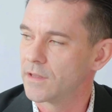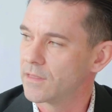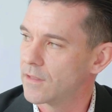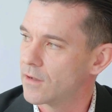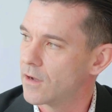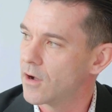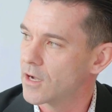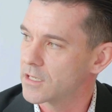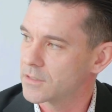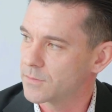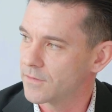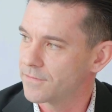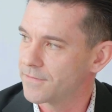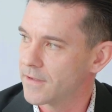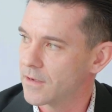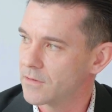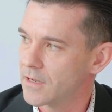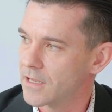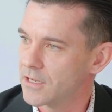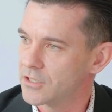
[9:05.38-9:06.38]
the hospital
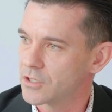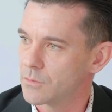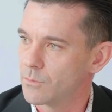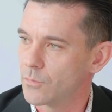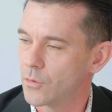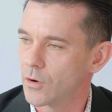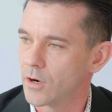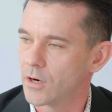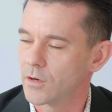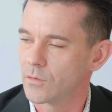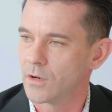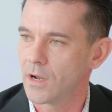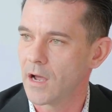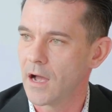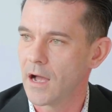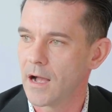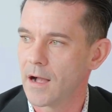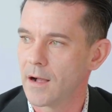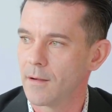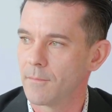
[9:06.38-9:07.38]
foundation board,
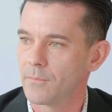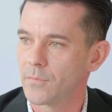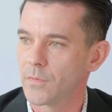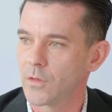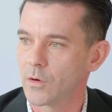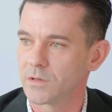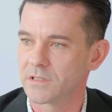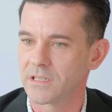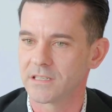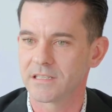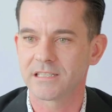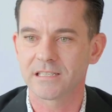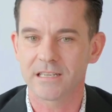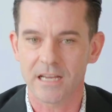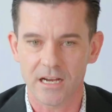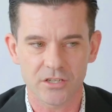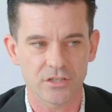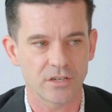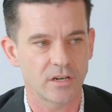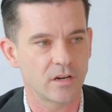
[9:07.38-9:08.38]
there was
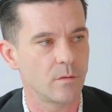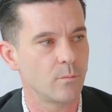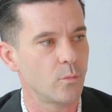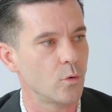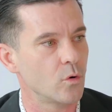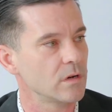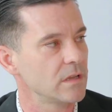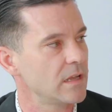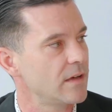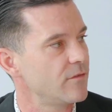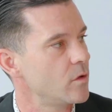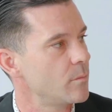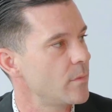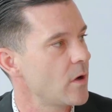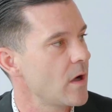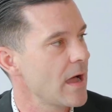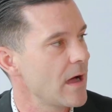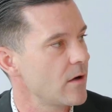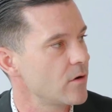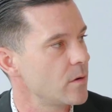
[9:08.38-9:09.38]
discussion at a board level
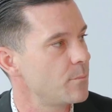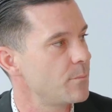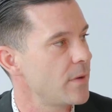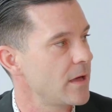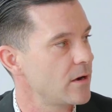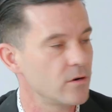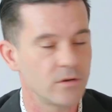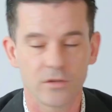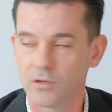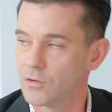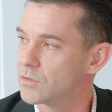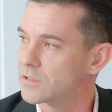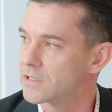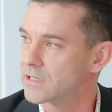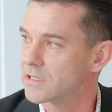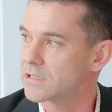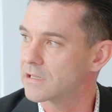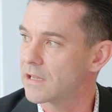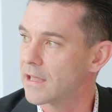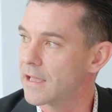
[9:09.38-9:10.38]
about how to better use
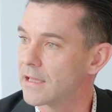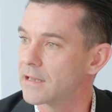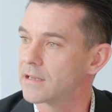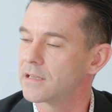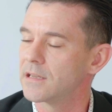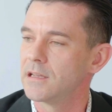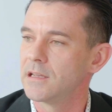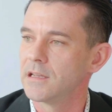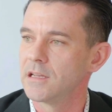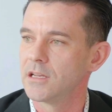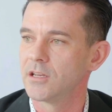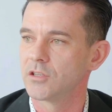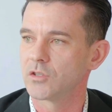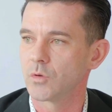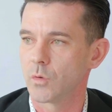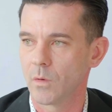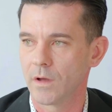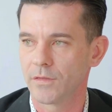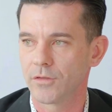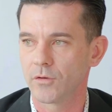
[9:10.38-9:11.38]
this land. So
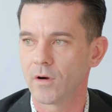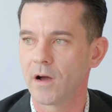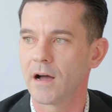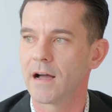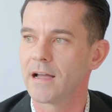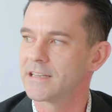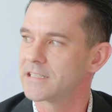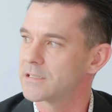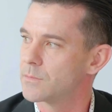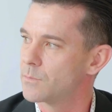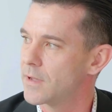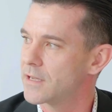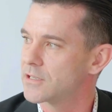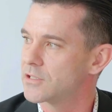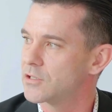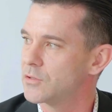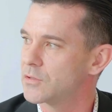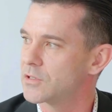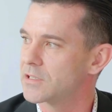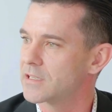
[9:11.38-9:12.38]
we went through a highest and
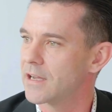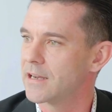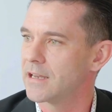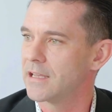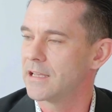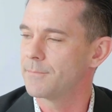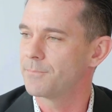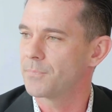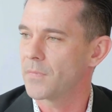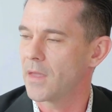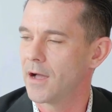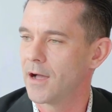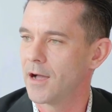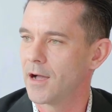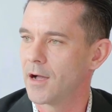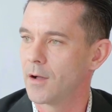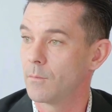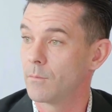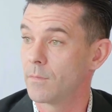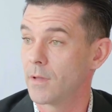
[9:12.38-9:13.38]
best use study,
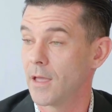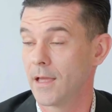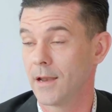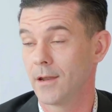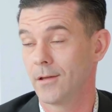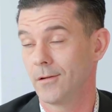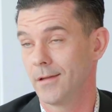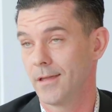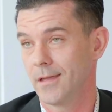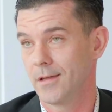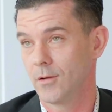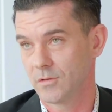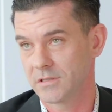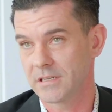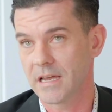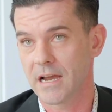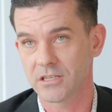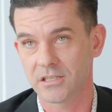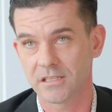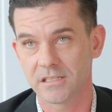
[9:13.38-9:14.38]
and it was
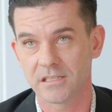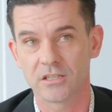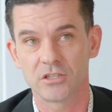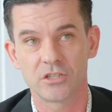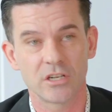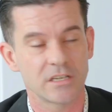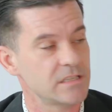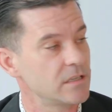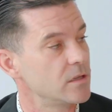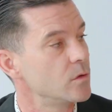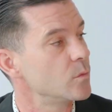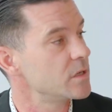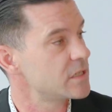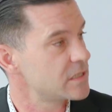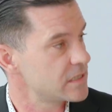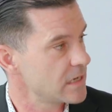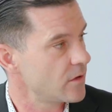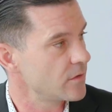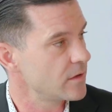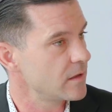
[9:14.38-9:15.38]
actually suggested that we
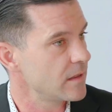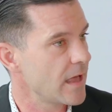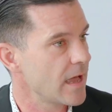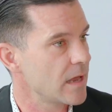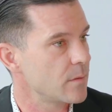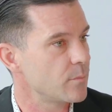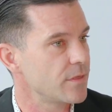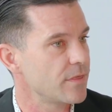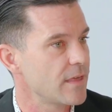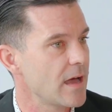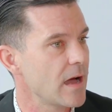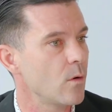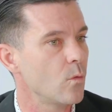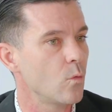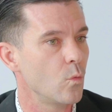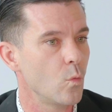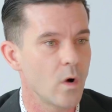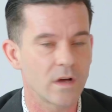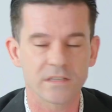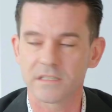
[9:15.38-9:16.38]
sell the land, but that
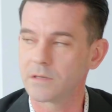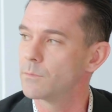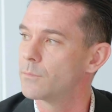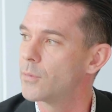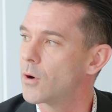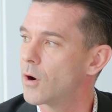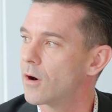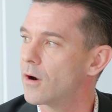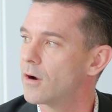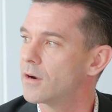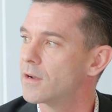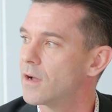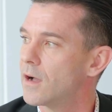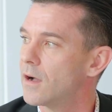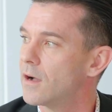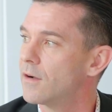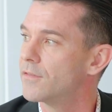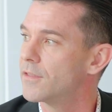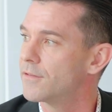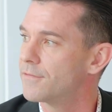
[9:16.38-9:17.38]
wasn't part
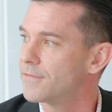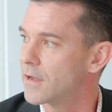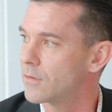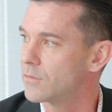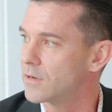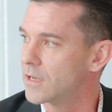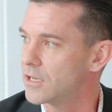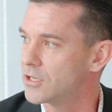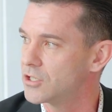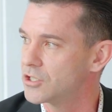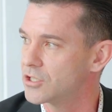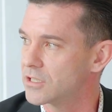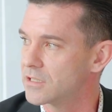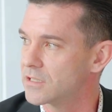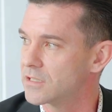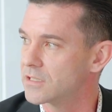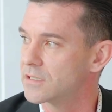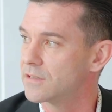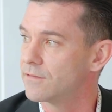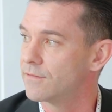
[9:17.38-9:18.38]
of the
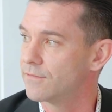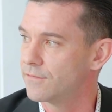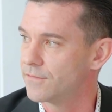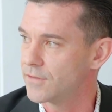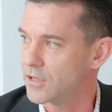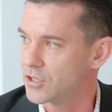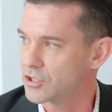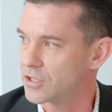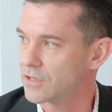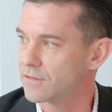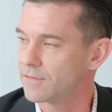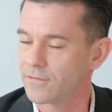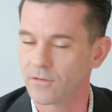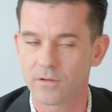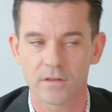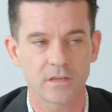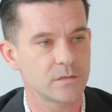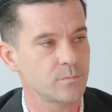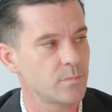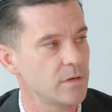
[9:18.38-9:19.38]
foundation's vision for
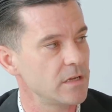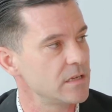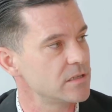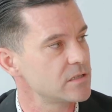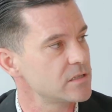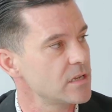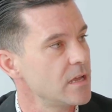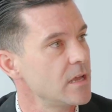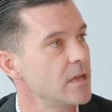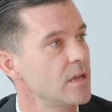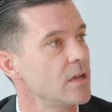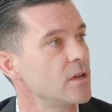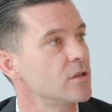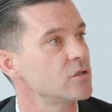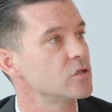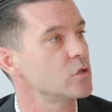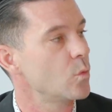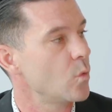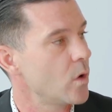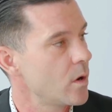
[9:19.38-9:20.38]
this piece.
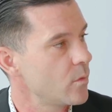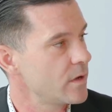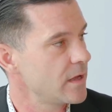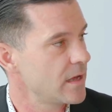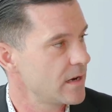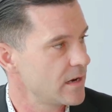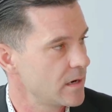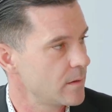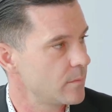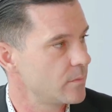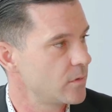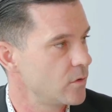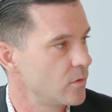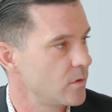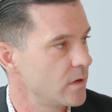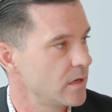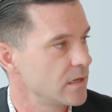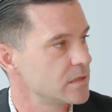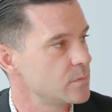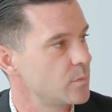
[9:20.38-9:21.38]
So what we ended up
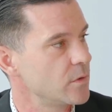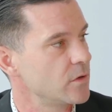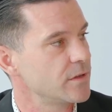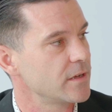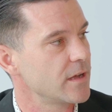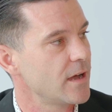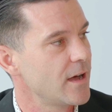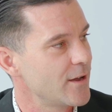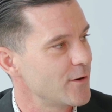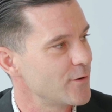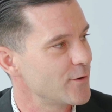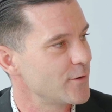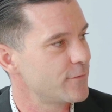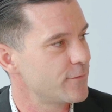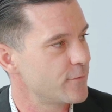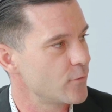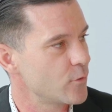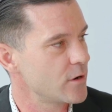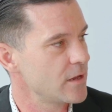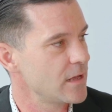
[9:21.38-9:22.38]
doing is building a
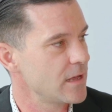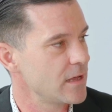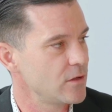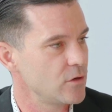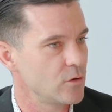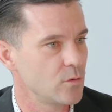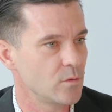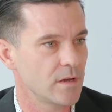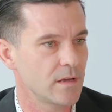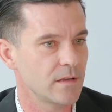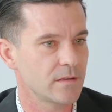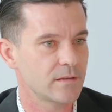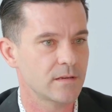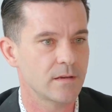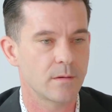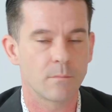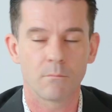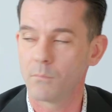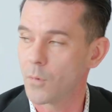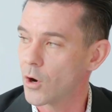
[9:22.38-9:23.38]
148 unit
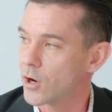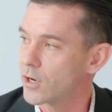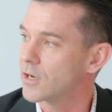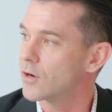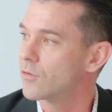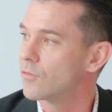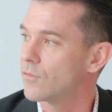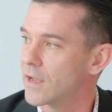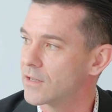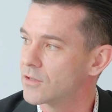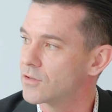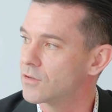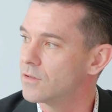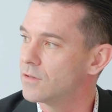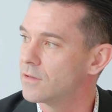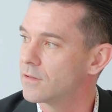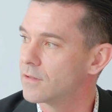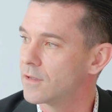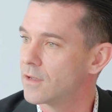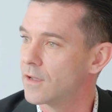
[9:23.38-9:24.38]
market
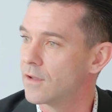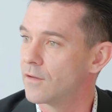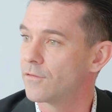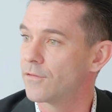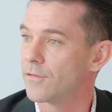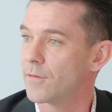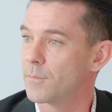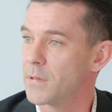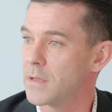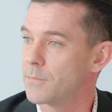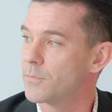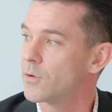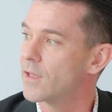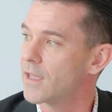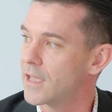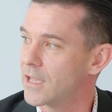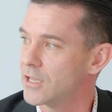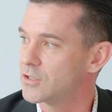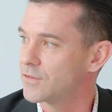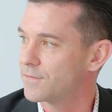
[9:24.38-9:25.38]
rental for people
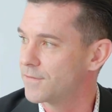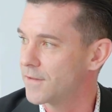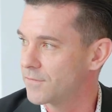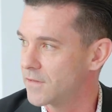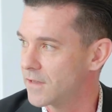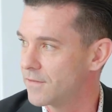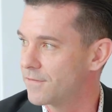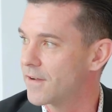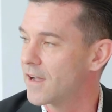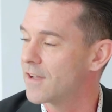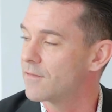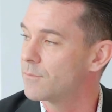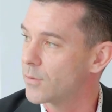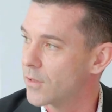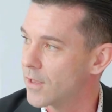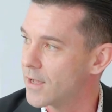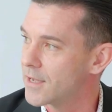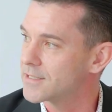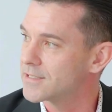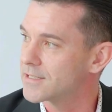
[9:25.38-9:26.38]
age 55
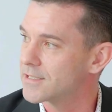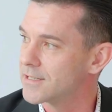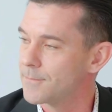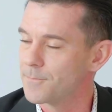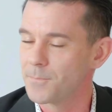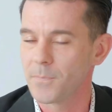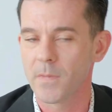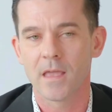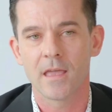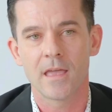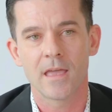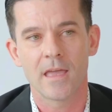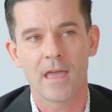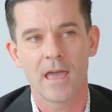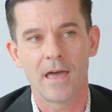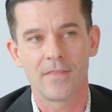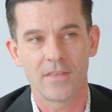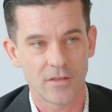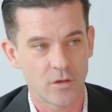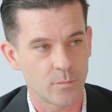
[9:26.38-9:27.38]
plus.
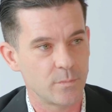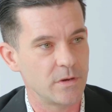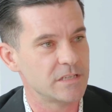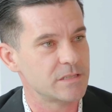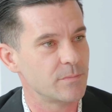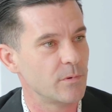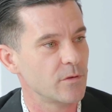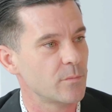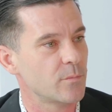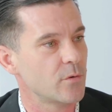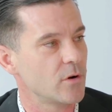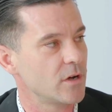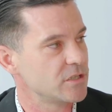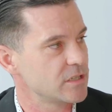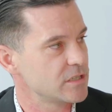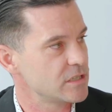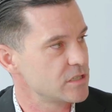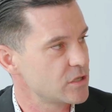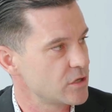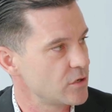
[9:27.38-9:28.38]
And the other piece about the
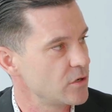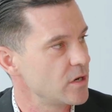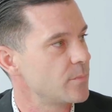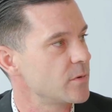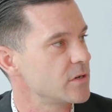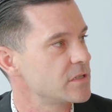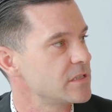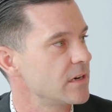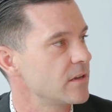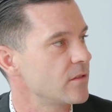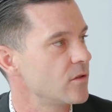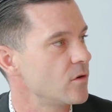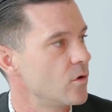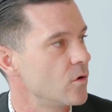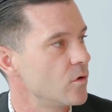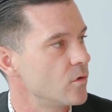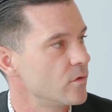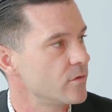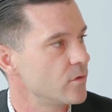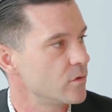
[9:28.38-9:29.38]
project is 30%
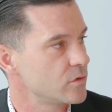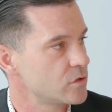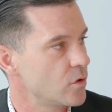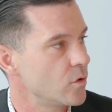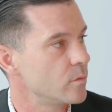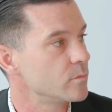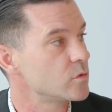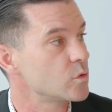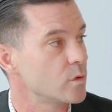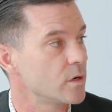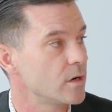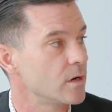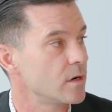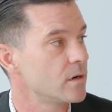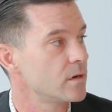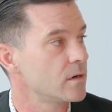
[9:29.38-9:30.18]
of those homes were